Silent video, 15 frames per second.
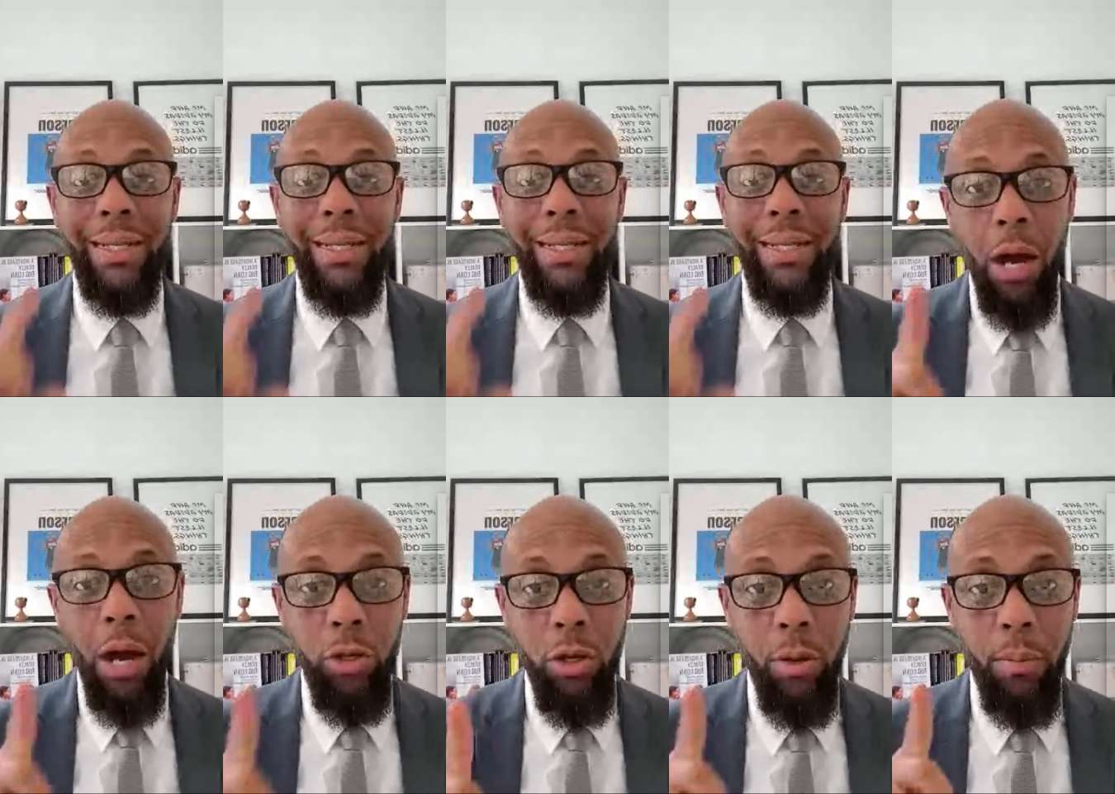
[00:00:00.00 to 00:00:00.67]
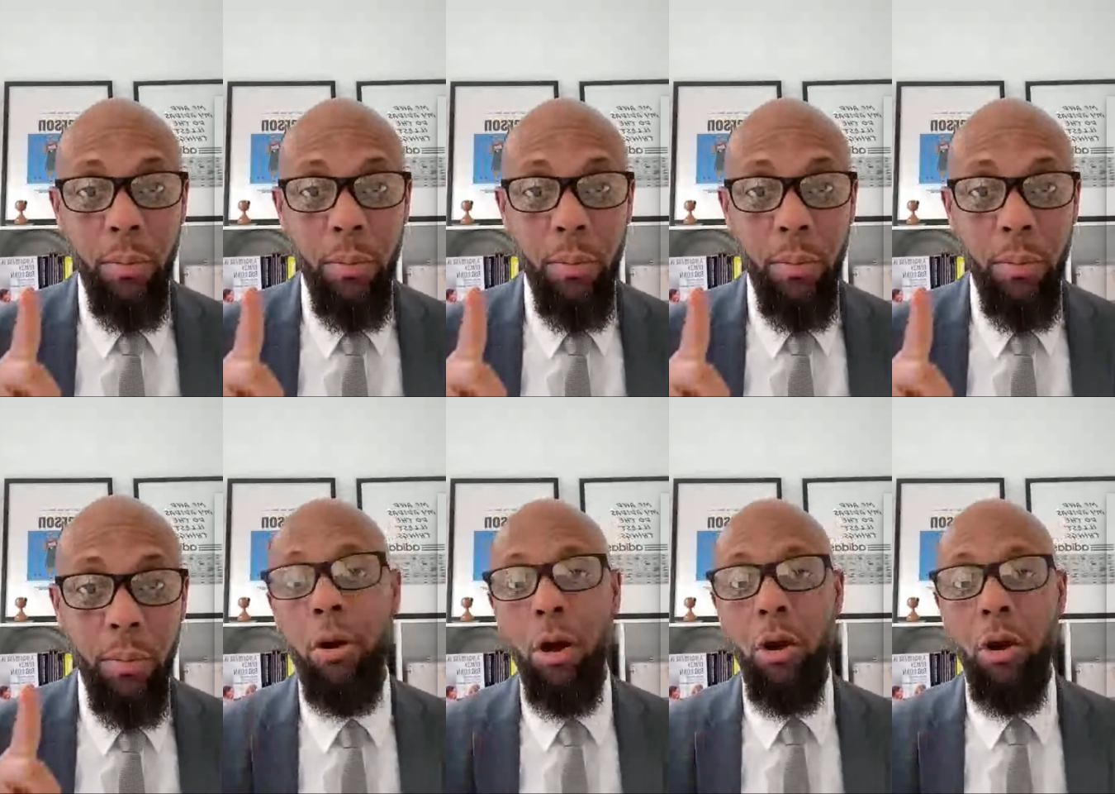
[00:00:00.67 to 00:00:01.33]
tell your
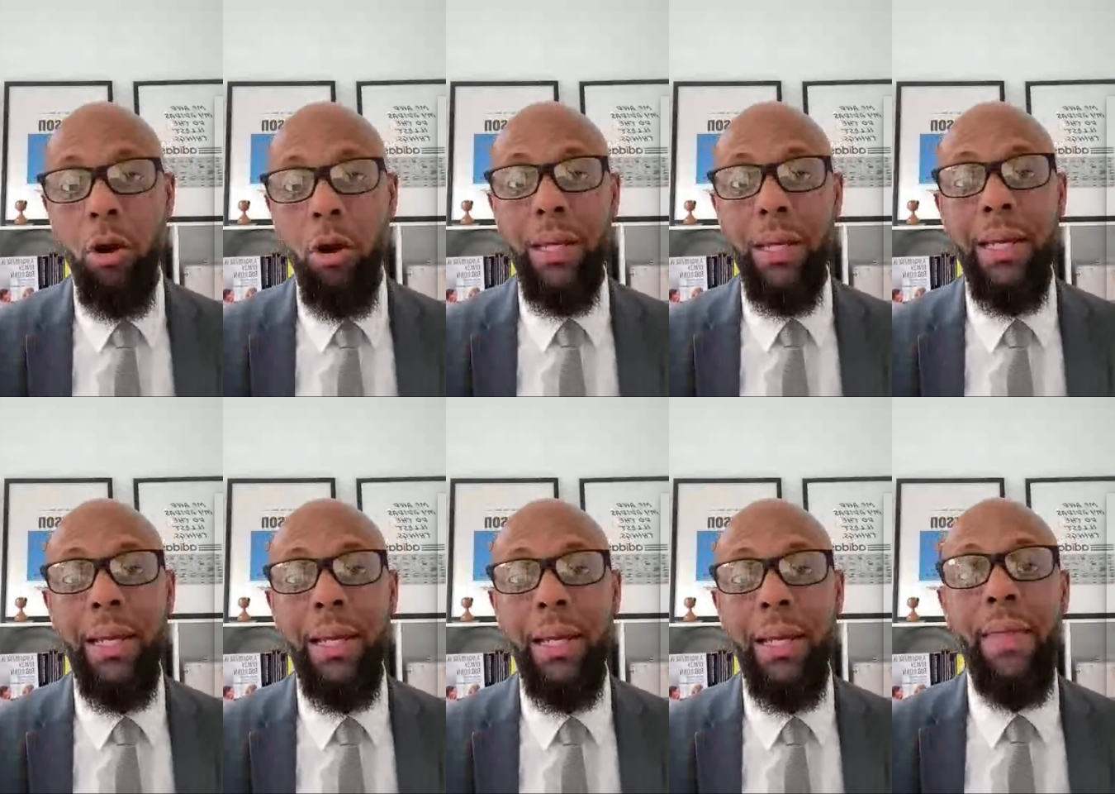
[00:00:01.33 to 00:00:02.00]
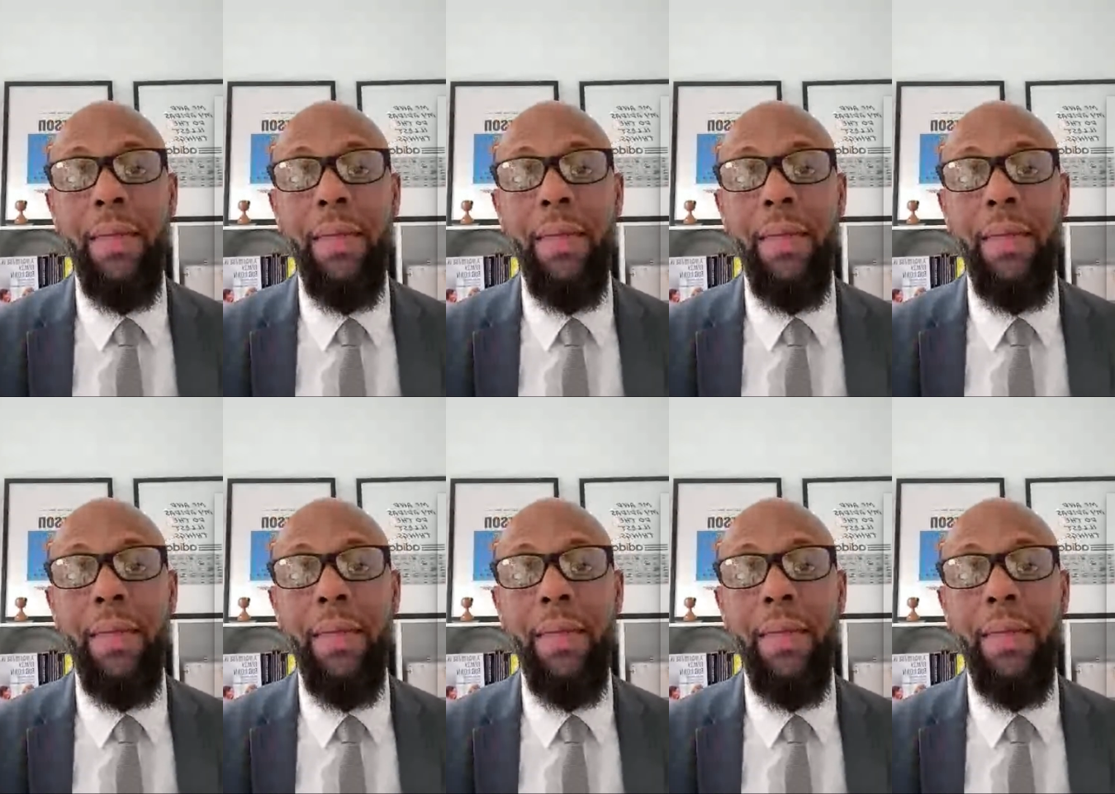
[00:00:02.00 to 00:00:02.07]
broker early